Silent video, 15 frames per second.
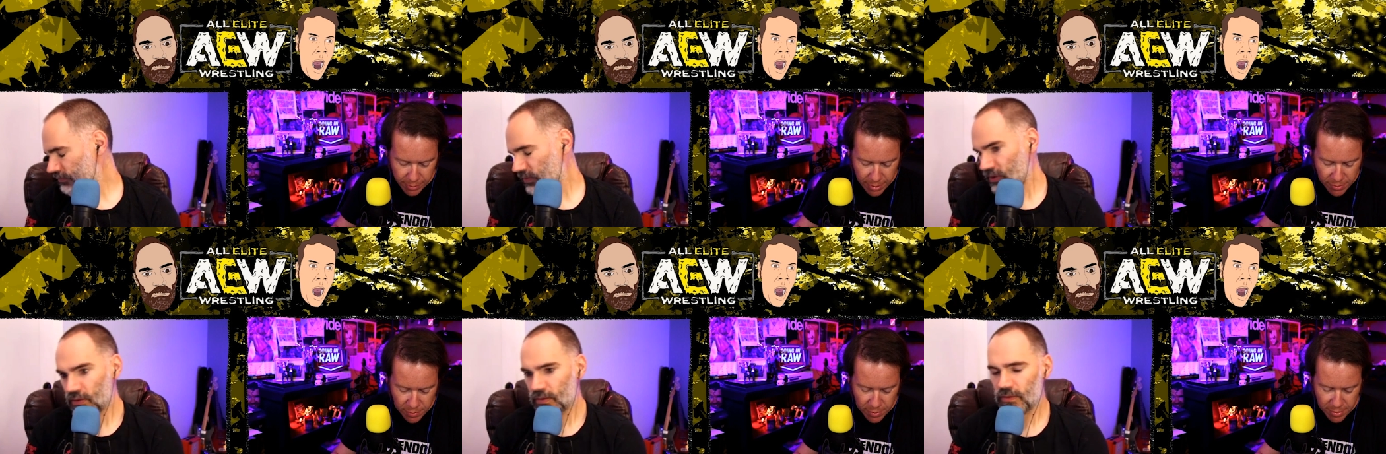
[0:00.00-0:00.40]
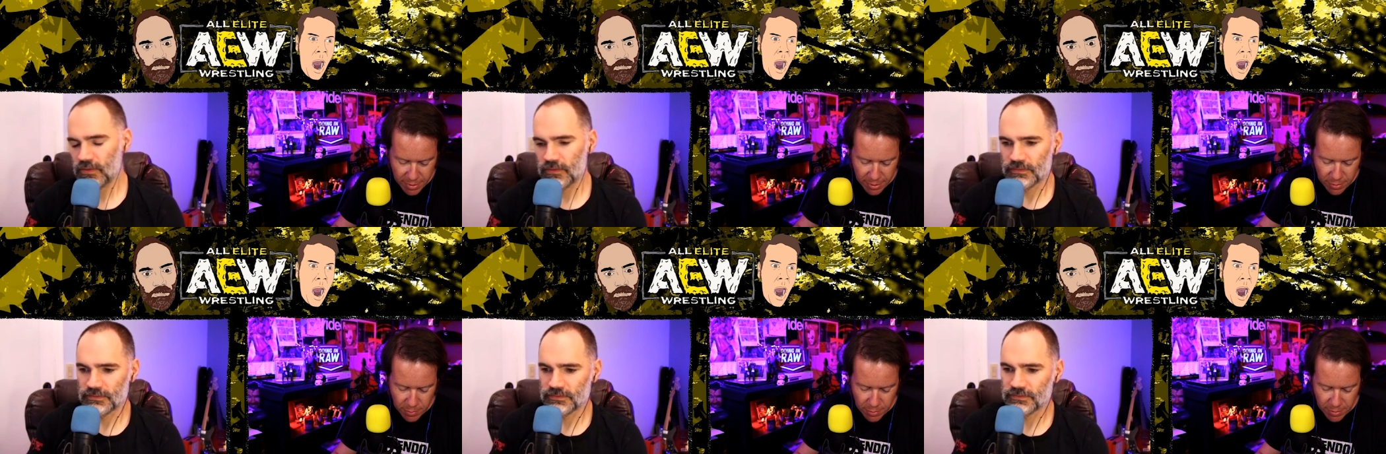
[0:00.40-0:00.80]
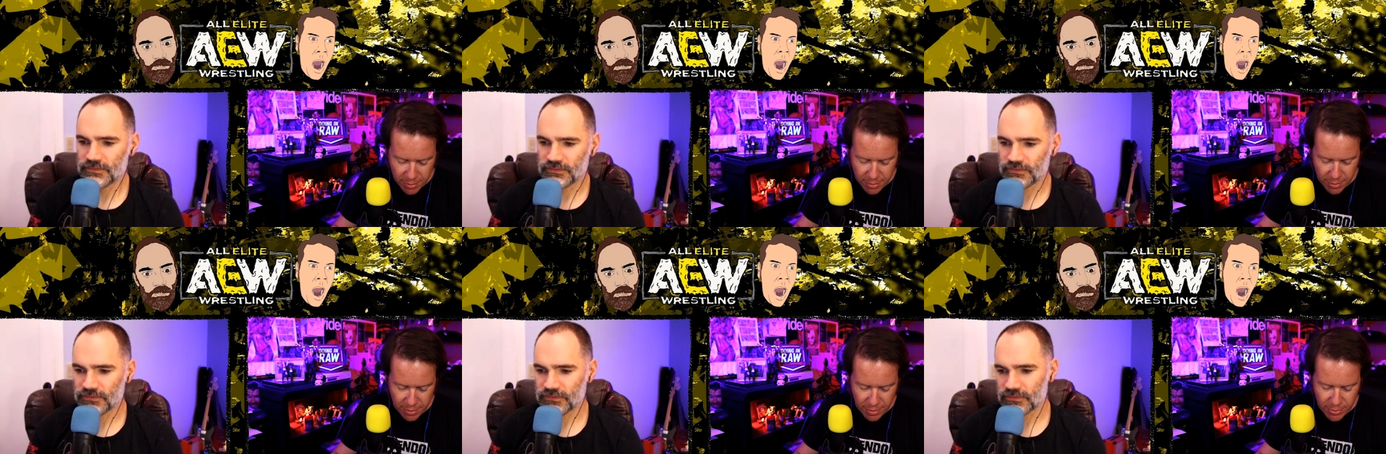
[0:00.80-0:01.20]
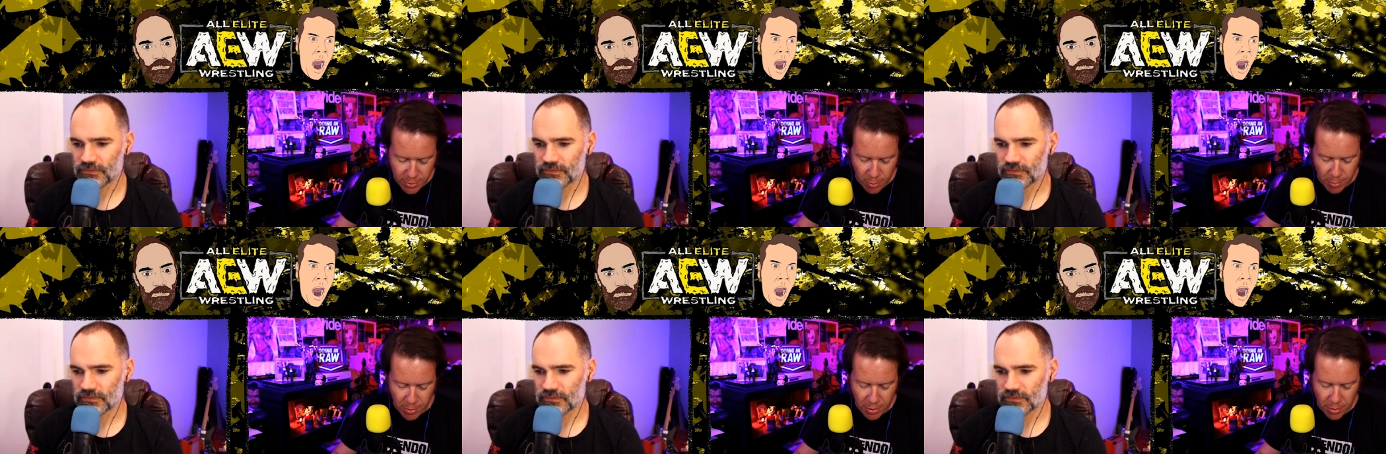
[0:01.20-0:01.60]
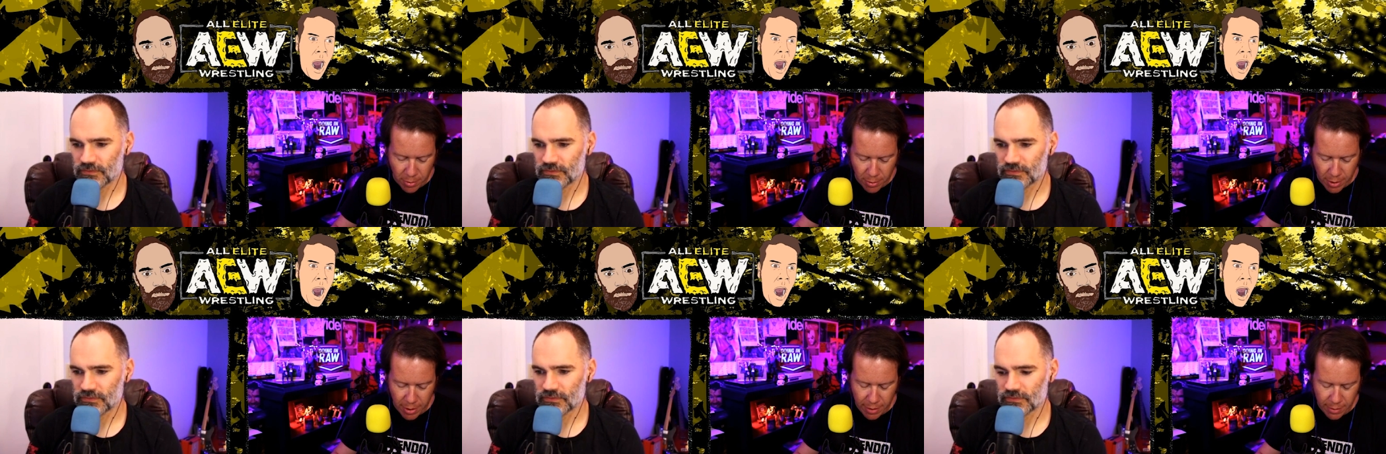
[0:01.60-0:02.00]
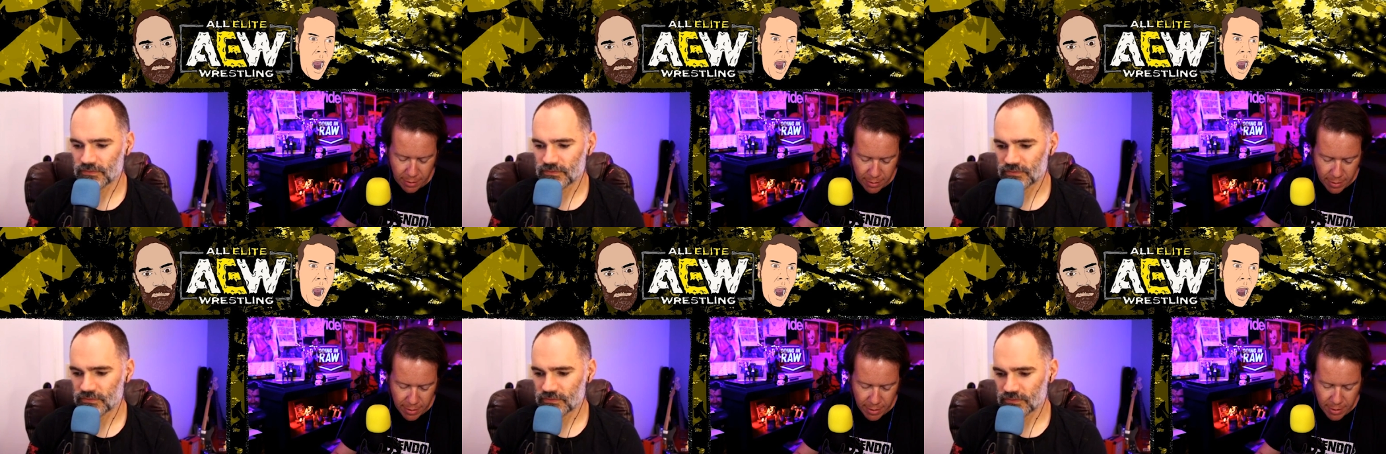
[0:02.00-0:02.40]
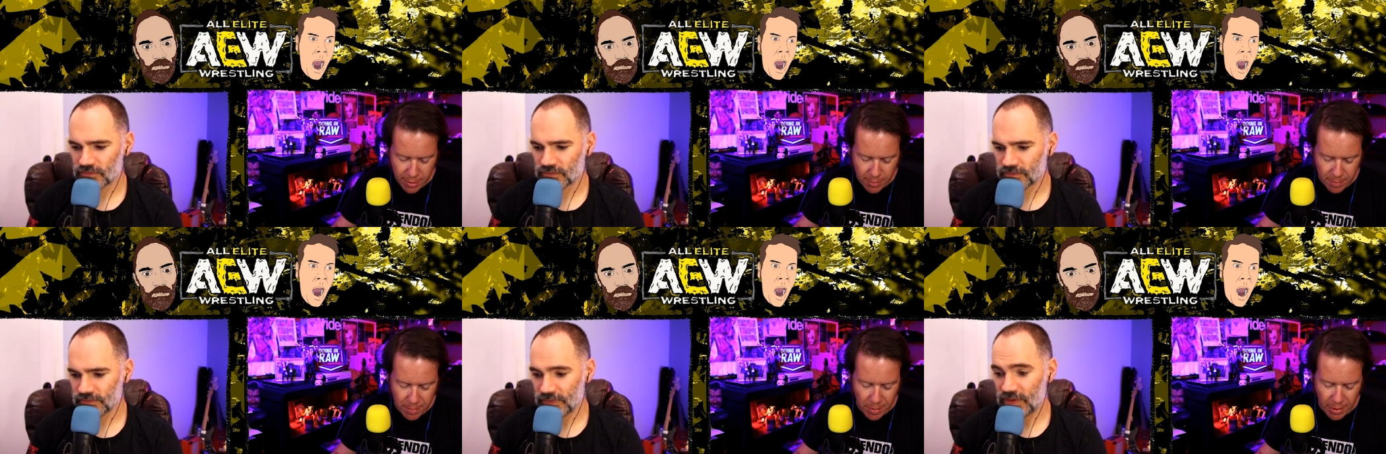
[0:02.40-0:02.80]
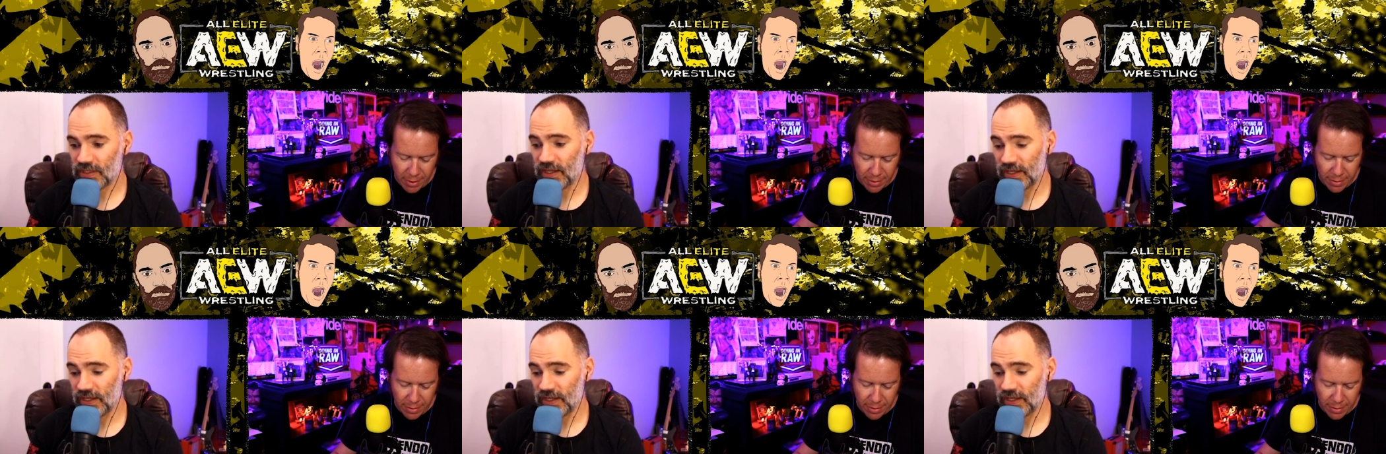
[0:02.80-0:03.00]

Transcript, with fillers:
Speaker 1: This was this was super corny, but